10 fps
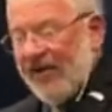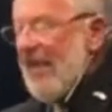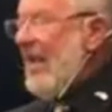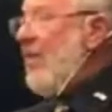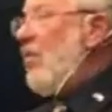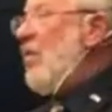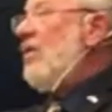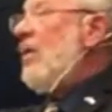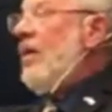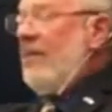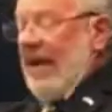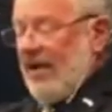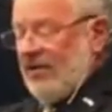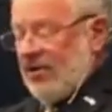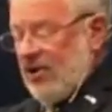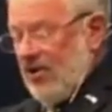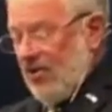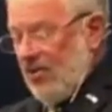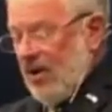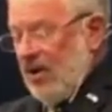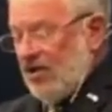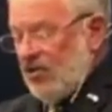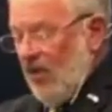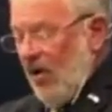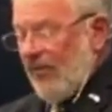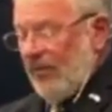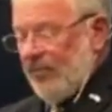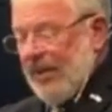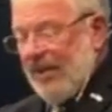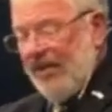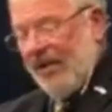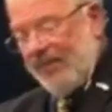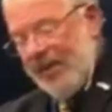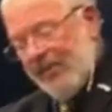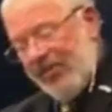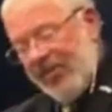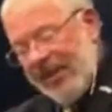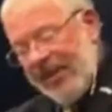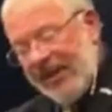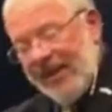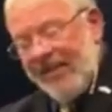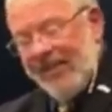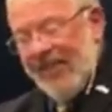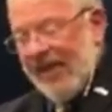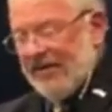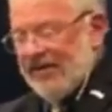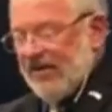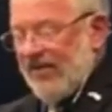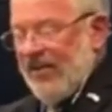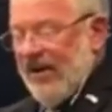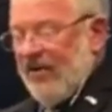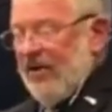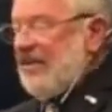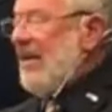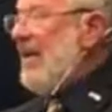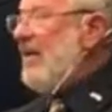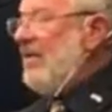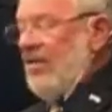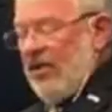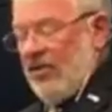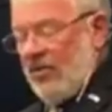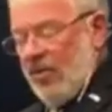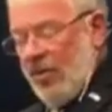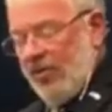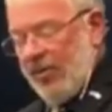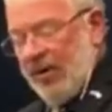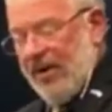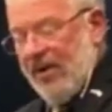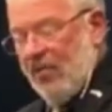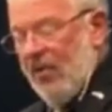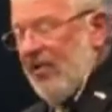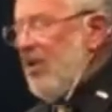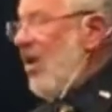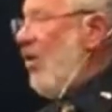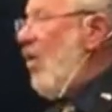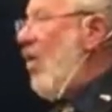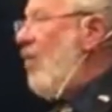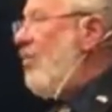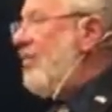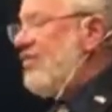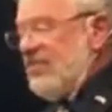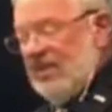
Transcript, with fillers: He will come down to you. Too often people think that they are at the end of their rope with no hope of